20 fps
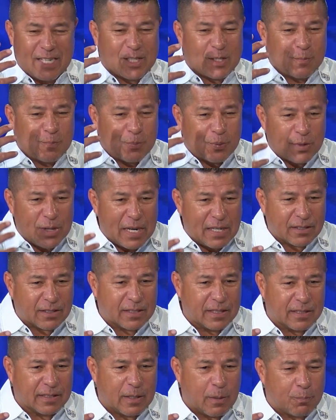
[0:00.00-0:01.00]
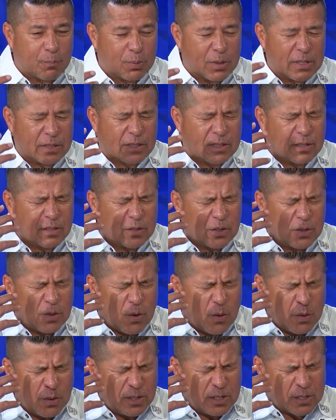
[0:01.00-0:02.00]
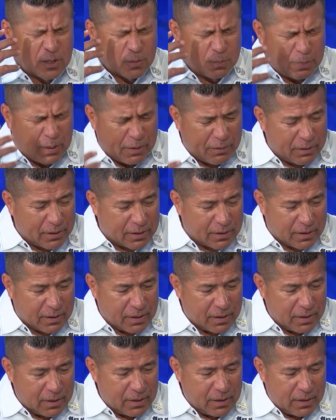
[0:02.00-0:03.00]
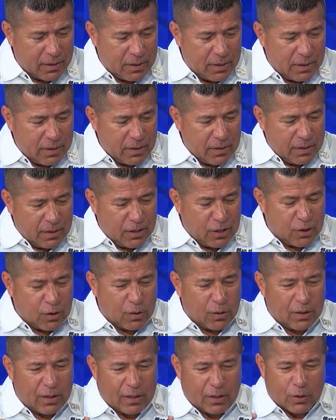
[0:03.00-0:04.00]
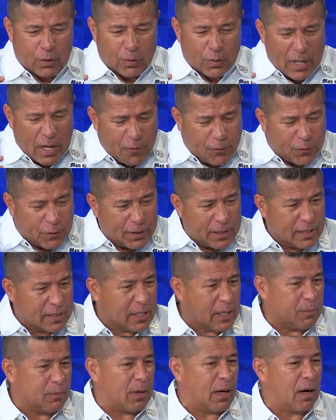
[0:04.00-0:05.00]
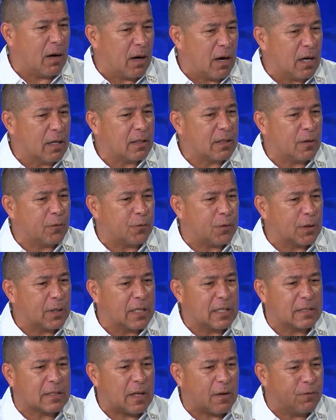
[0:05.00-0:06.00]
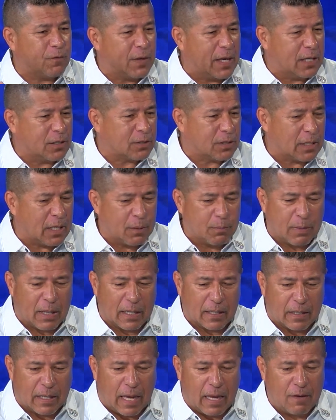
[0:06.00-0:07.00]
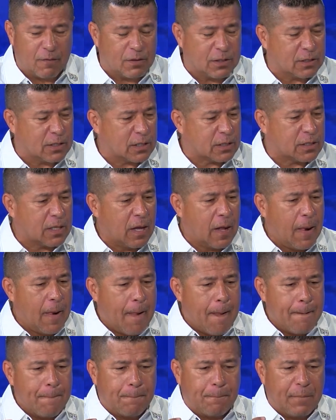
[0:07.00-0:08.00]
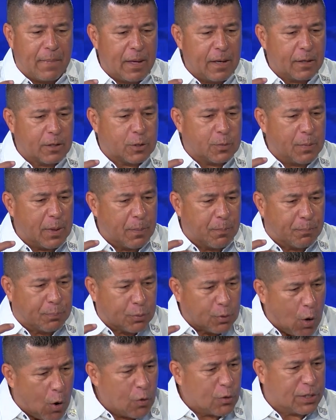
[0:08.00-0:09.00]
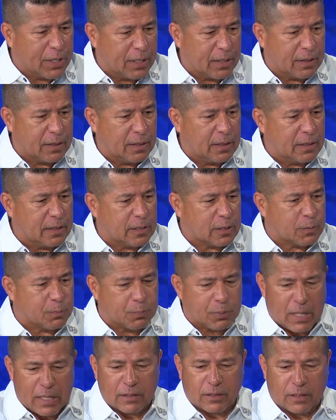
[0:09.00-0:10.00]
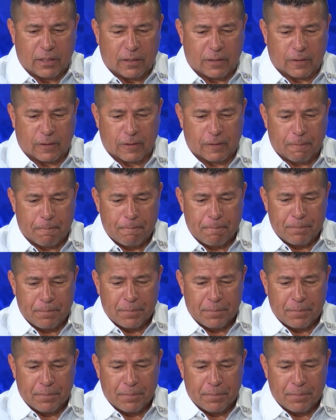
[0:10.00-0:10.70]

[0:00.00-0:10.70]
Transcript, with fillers: his presence, the presence of the Holy Spirit. Yes. You know, gratefulness in my heart for his salvation in my life. It just yes. makes me broken in his presence.